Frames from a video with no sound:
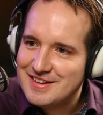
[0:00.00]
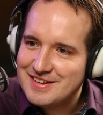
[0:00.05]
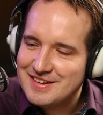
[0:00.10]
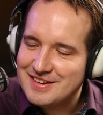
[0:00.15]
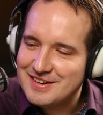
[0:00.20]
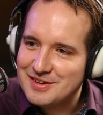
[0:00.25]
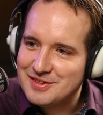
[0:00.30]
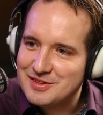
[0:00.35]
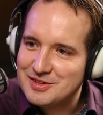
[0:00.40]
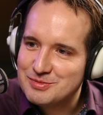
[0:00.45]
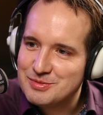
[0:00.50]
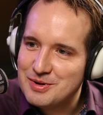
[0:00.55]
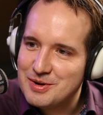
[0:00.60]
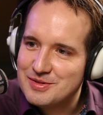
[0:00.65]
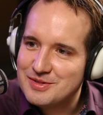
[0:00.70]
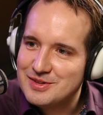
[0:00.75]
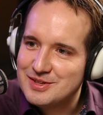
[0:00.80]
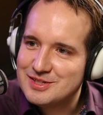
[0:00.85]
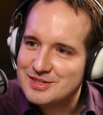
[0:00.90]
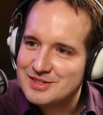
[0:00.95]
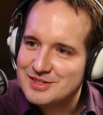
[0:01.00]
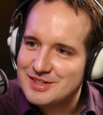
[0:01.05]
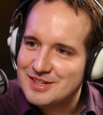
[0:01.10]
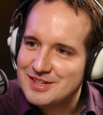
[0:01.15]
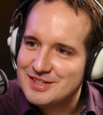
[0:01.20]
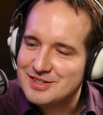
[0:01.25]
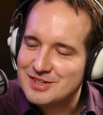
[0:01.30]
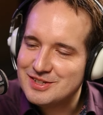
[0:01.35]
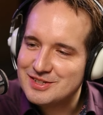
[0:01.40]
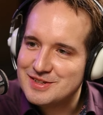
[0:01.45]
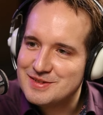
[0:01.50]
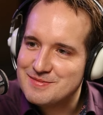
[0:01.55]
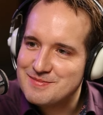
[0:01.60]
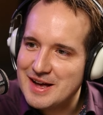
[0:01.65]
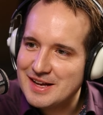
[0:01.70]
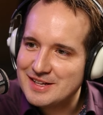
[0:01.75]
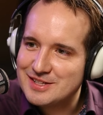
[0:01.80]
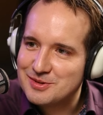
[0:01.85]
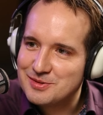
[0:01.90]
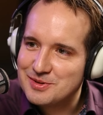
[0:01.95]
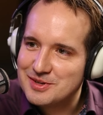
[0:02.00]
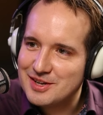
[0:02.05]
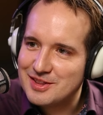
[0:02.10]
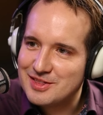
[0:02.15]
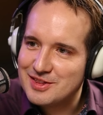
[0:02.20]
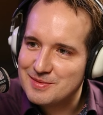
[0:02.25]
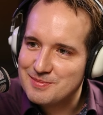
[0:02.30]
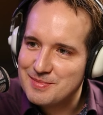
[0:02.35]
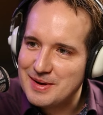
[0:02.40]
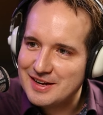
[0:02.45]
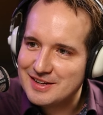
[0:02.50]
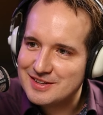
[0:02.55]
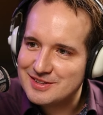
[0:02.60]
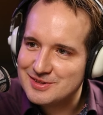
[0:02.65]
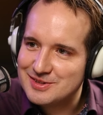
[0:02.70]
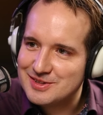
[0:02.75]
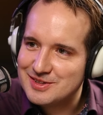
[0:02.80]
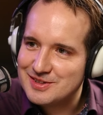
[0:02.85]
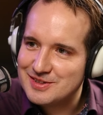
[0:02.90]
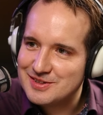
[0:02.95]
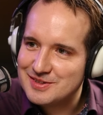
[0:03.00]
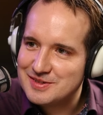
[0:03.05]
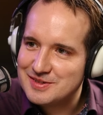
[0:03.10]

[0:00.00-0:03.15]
This doesn't matter when I think back to it.